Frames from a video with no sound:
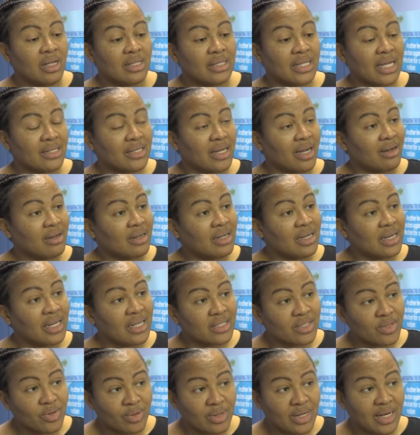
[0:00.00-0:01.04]
that our
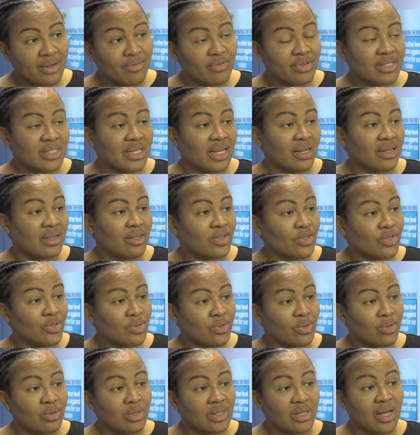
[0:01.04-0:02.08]
cholesterol levels are
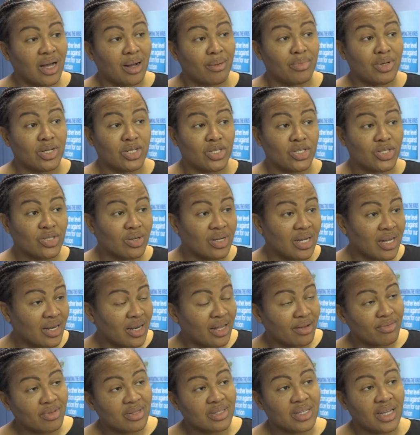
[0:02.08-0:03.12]
controlled our blood sugar
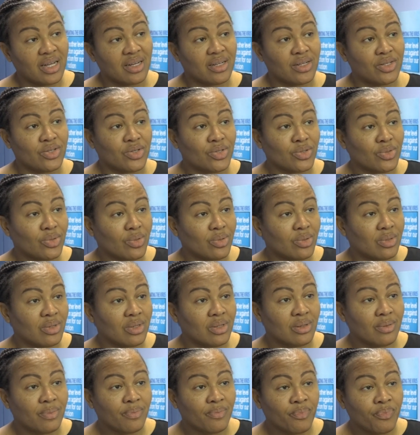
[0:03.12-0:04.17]
levels are controlled